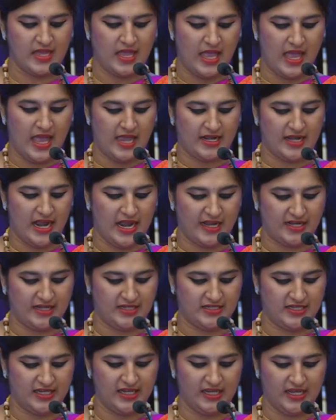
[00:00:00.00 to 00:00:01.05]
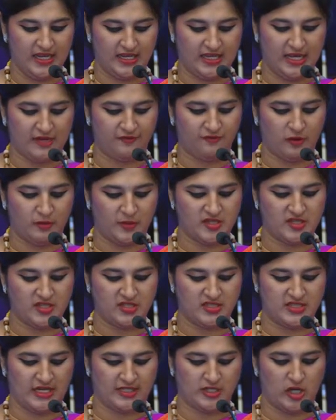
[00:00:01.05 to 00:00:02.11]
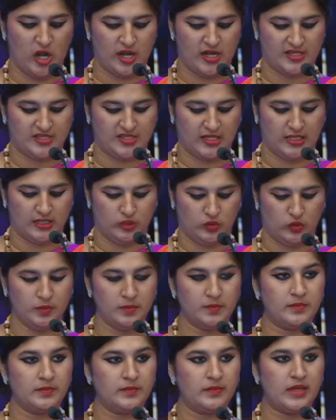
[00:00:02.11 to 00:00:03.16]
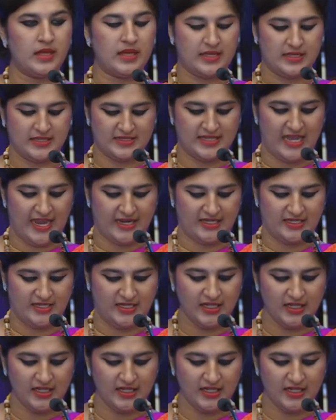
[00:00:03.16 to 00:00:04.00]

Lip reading: and R&D in Information Technology Group, DIT.